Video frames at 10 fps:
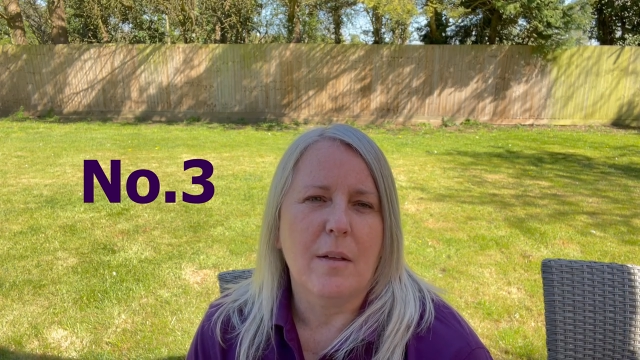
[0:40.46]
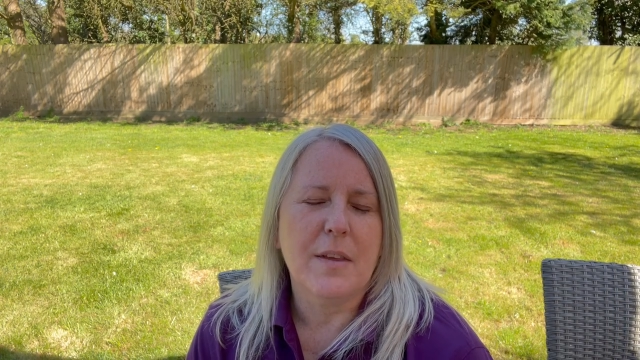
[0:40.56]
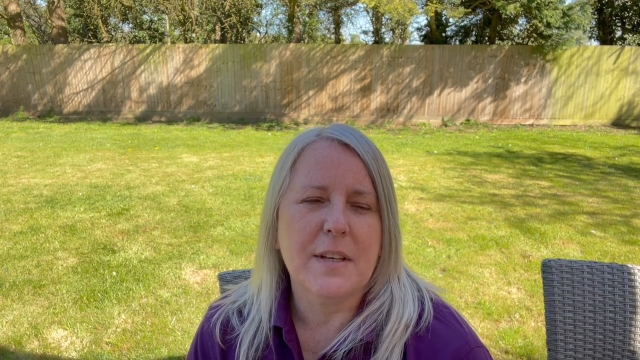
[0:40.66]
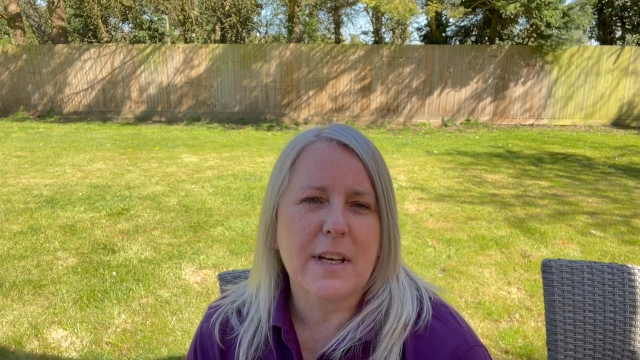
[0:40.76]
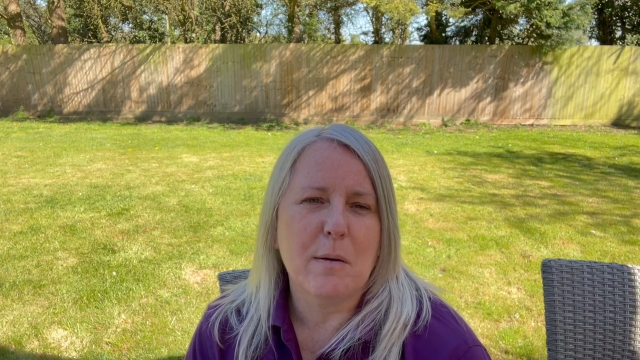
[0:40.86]

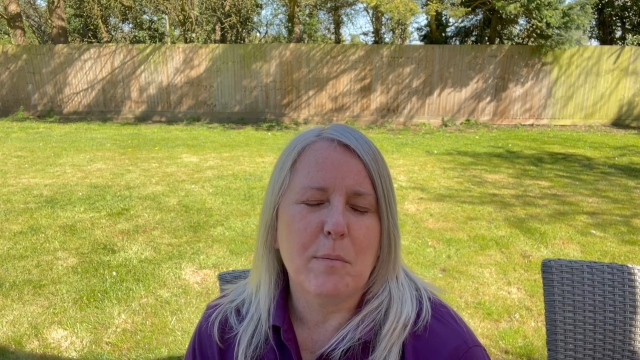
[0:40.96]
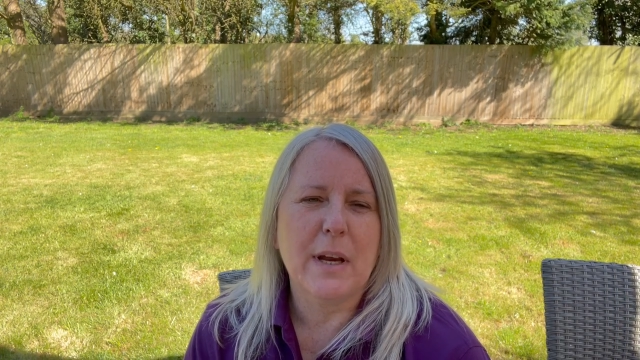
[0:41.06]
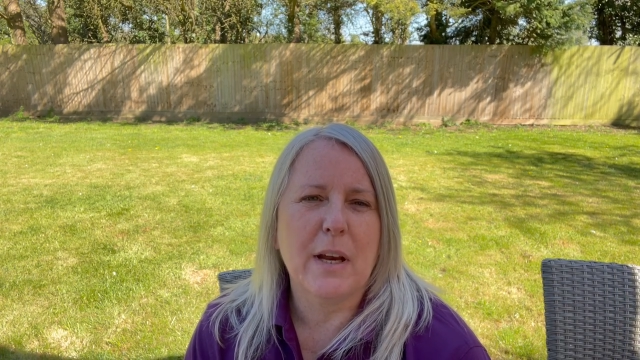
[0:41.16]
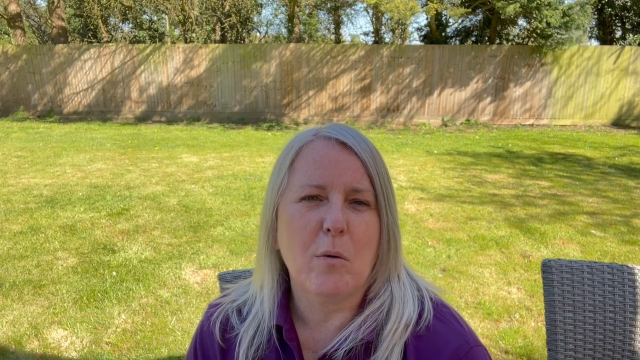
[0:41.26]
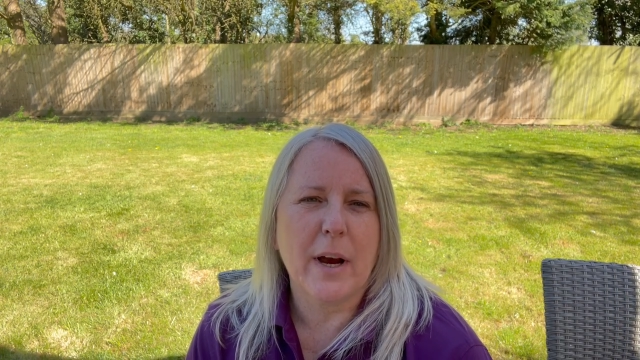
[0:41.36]
This can
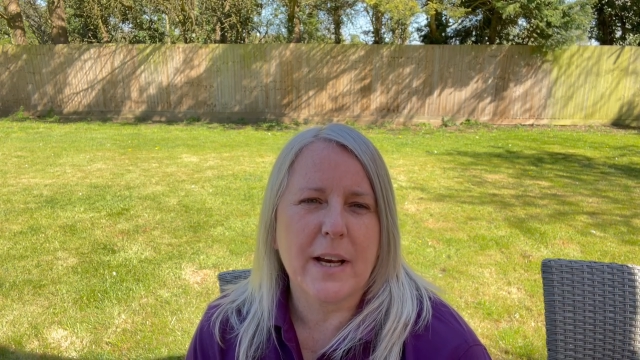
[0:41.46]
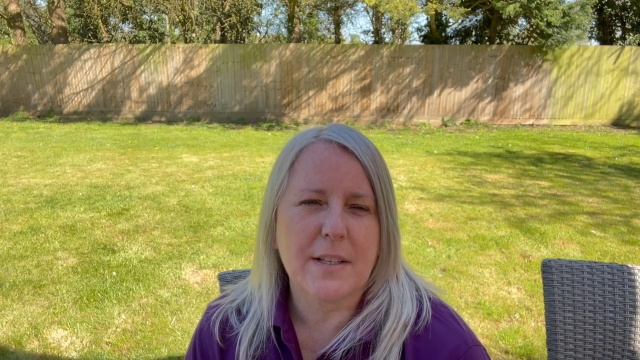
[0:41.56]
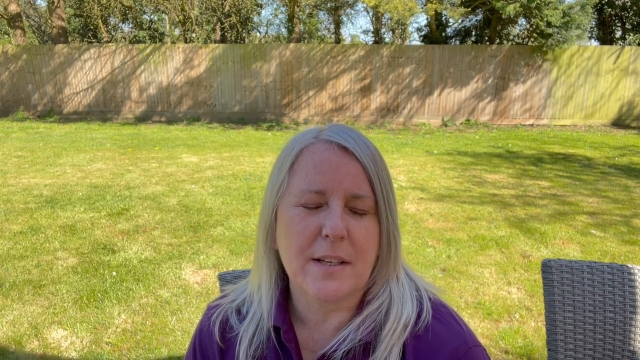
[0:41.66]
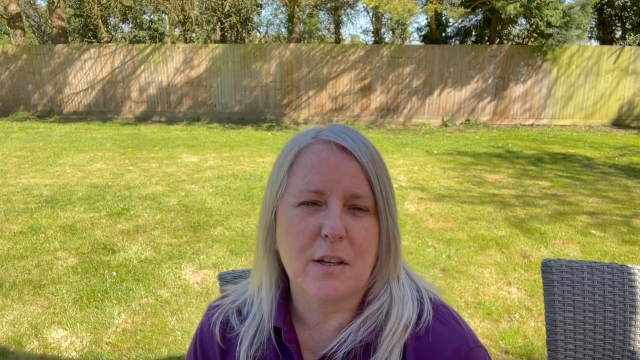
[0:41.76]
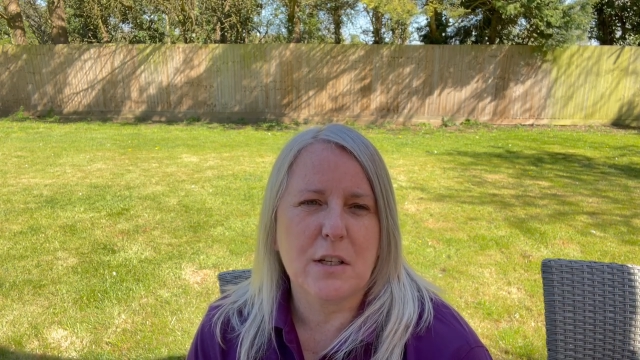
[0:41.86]
be quite
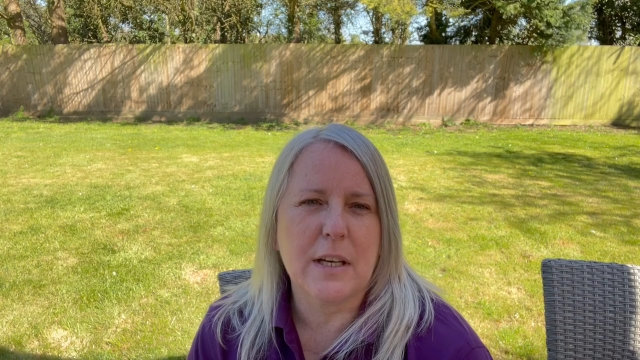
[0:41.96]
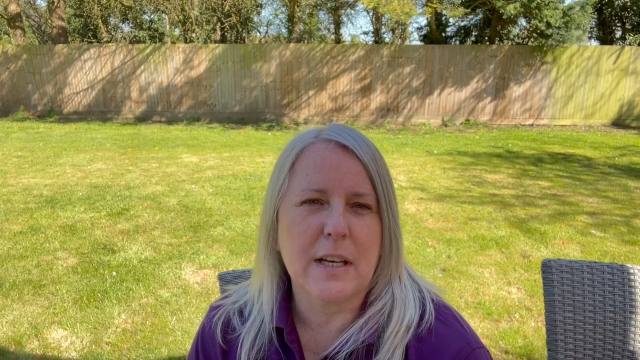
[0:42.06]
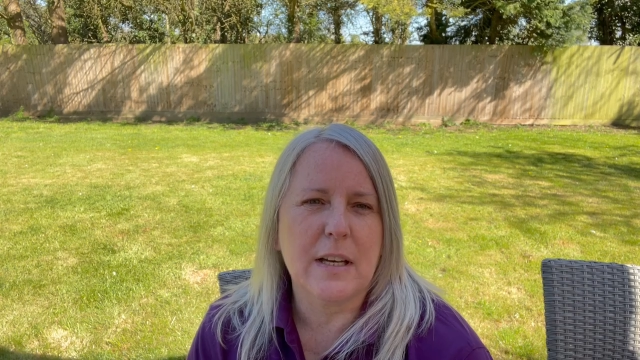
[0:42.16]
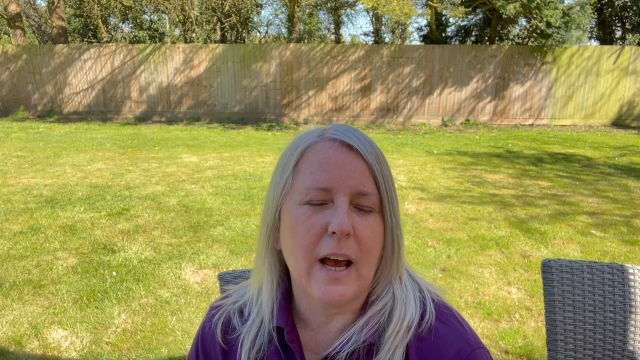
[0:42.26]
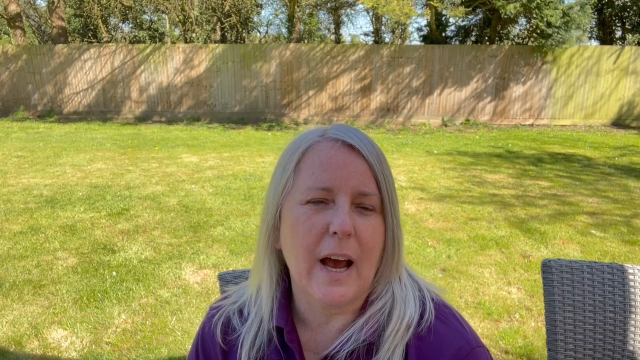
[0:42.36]
exciting